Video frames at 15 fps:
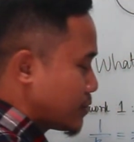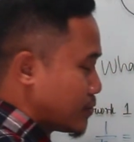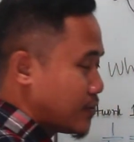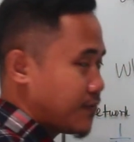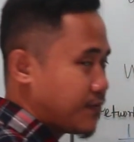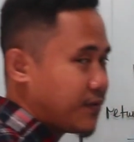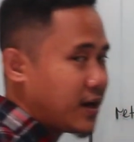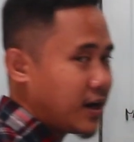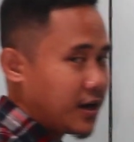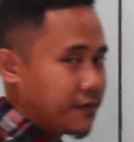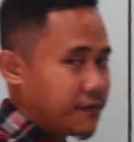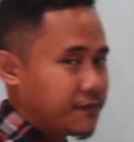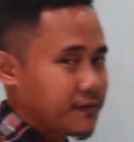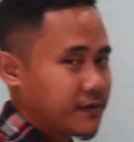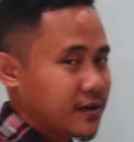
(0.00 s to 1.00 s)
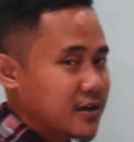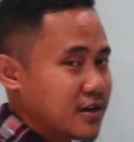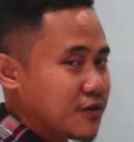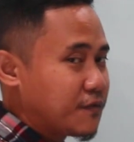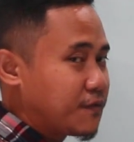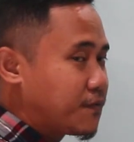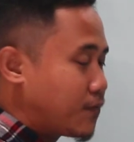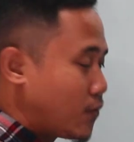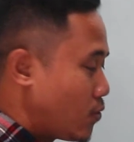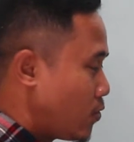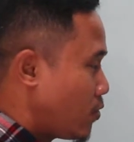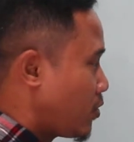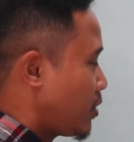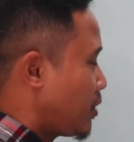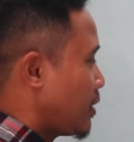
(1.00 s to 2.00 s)
to 5.
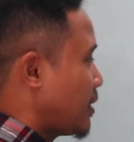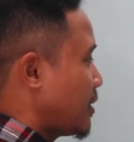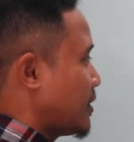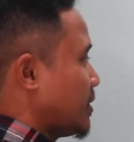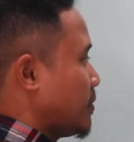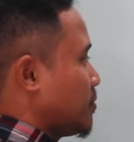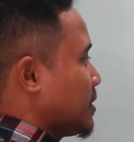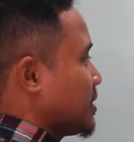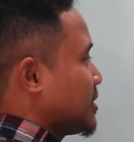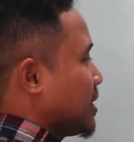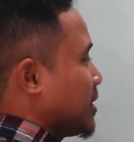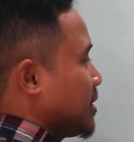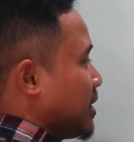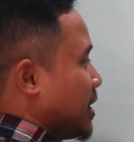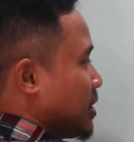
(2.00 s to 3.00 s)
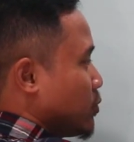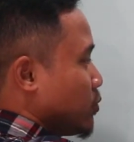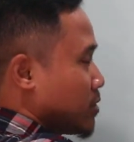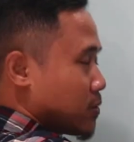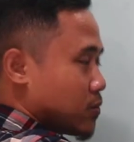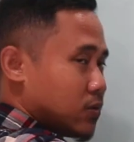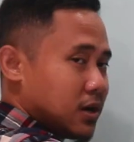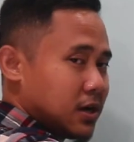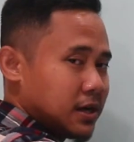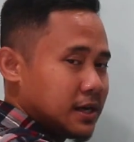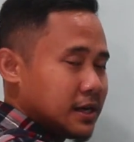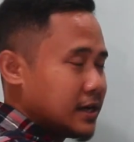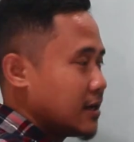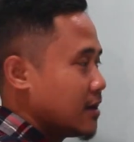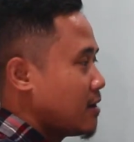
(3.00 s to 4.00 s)
4 represent network 1,
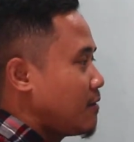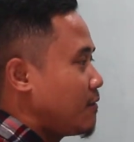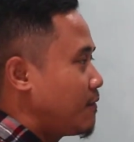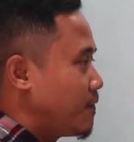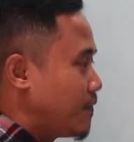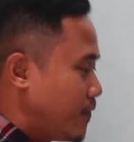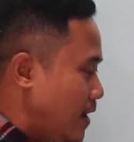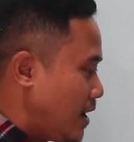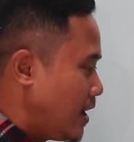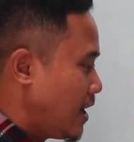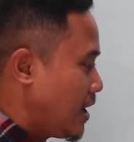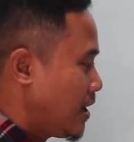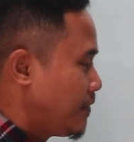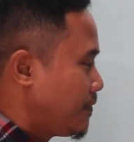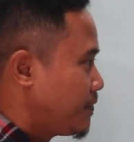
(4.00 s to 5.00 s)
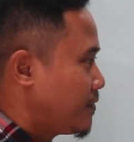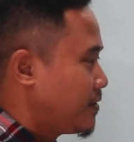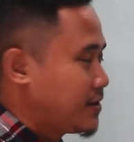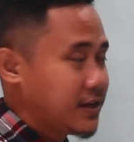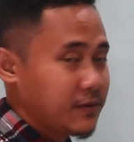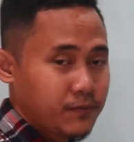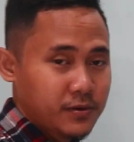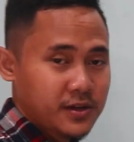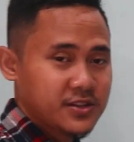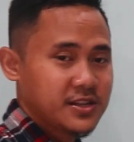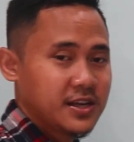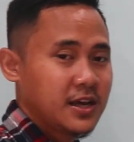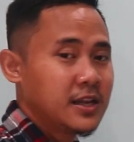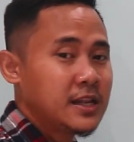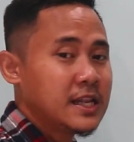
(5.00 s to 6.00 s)
5
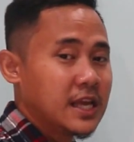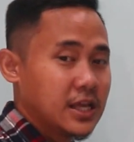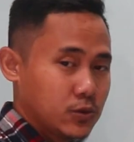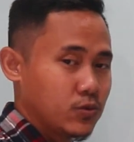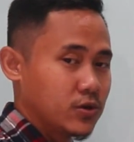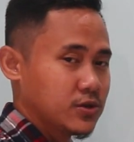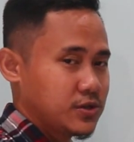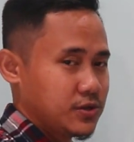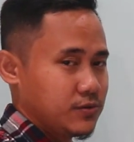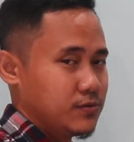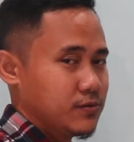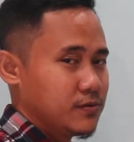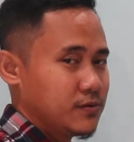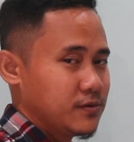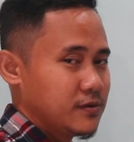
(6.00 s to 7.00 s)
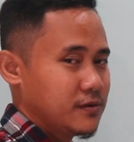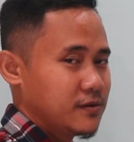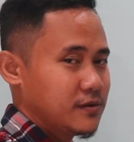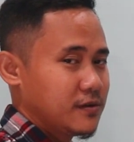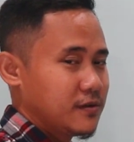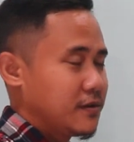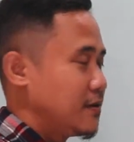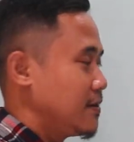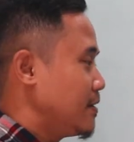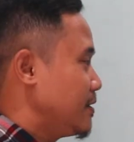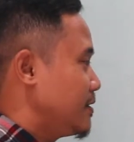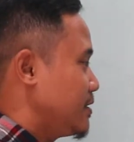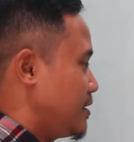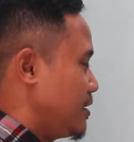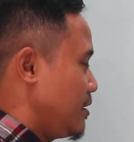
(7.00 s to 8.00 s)
represent network 2.
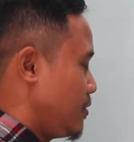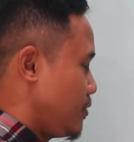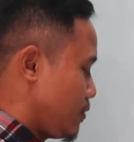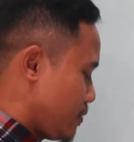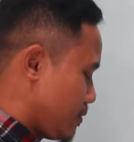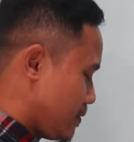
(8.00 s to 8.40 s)
So